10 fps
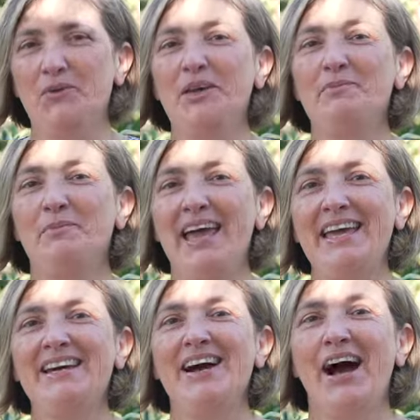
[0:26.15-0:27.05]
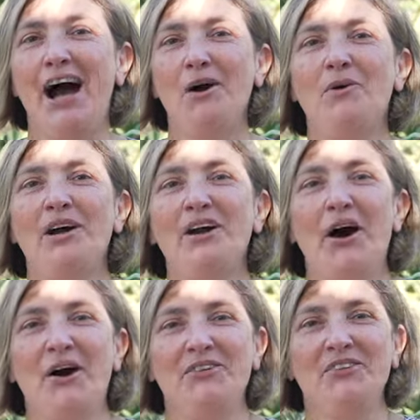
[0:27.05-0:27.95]
We make our
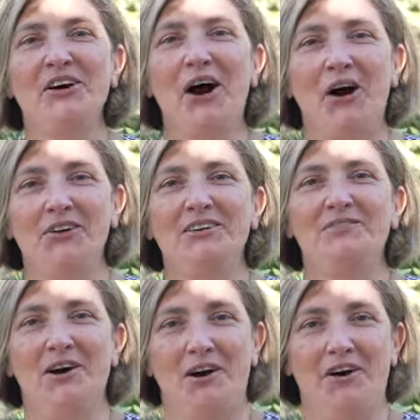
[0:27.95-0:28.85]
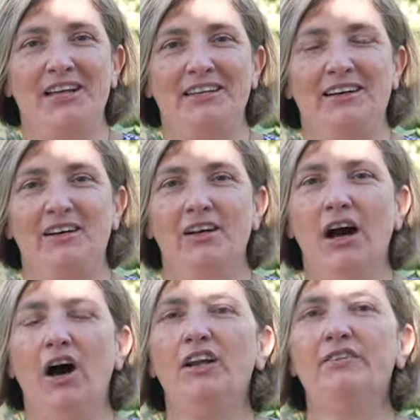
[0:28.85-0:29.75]
own olive oil.
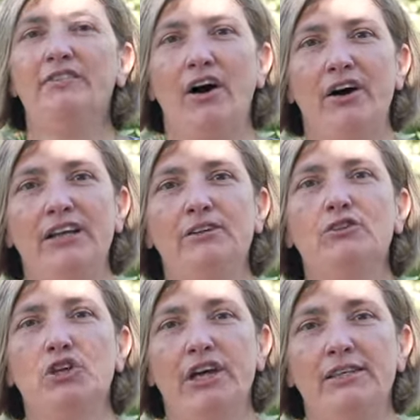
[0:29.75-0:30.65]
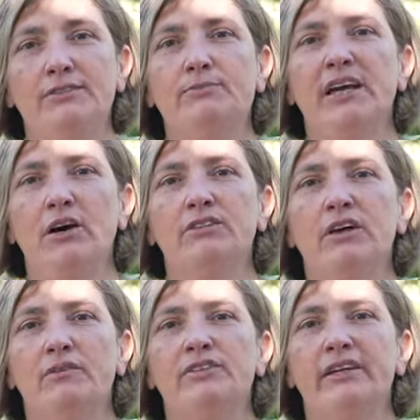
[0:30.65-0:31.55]
Olive oil changes because
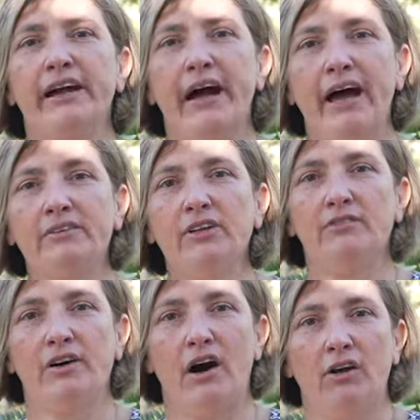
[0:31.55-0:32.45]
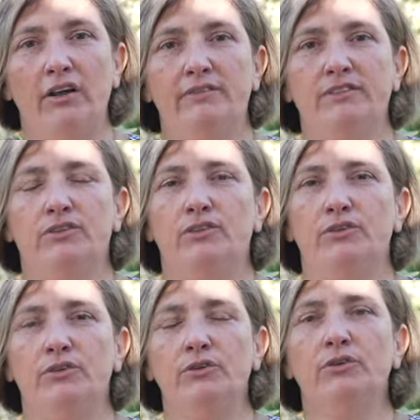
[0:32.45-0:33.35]
of the kind of olives
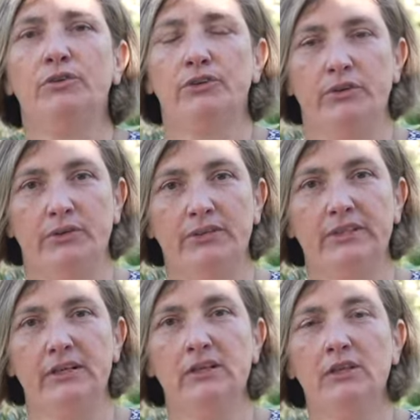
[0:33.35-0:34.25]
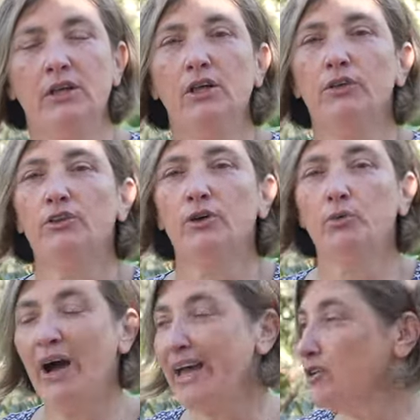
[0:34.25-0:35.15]
you use, the
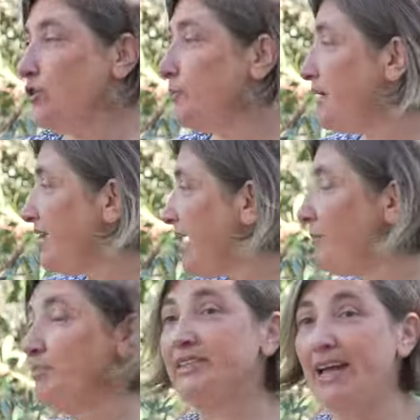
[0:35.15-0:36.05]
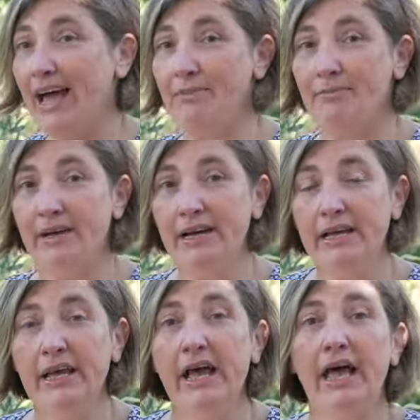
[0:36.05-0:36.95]
way you pick up them,
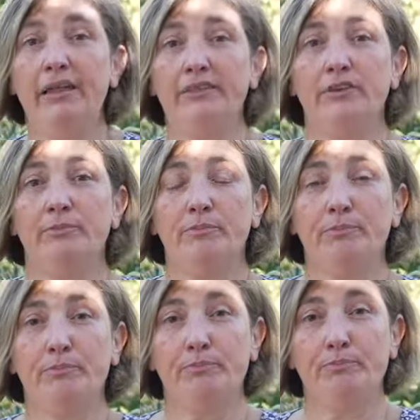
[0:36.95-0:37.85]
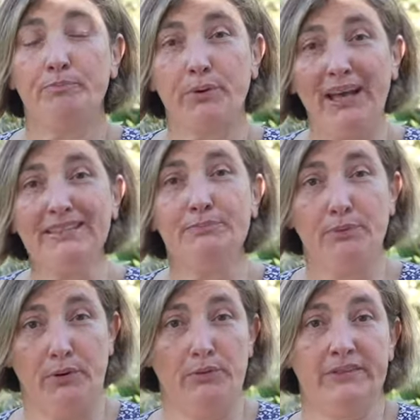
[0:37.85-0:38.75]
and the press
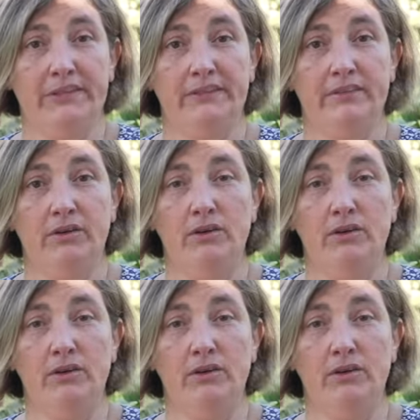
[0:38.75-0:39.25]
process.